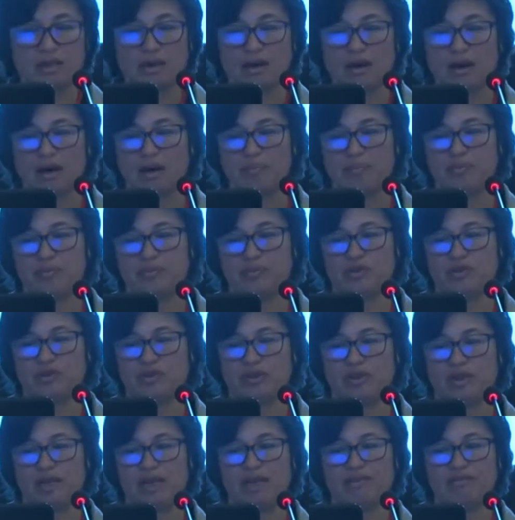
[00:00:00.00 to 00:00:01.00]
up to
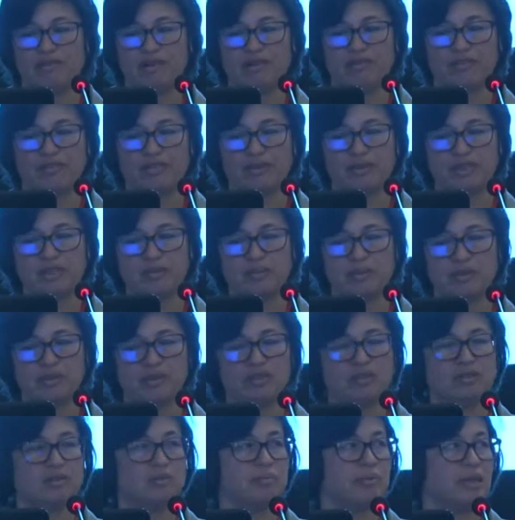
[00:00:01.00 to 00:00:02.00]
the level of
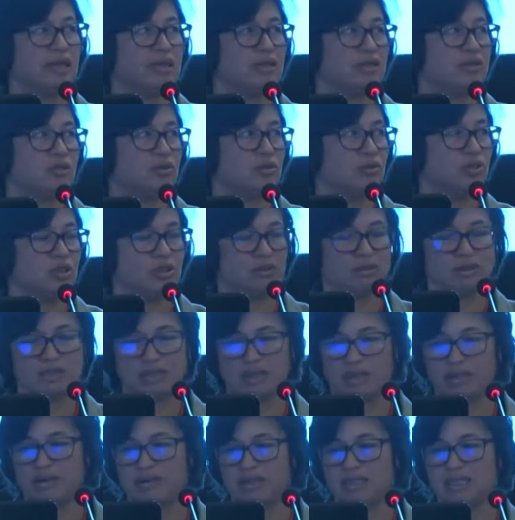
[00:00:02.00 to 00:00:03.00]
30% by the Social
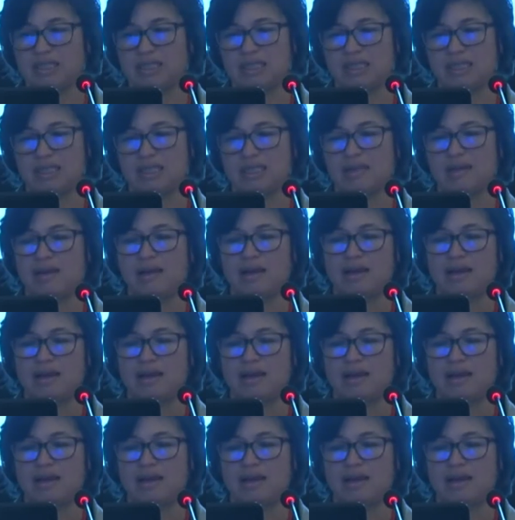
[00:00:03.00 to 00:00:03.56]
Security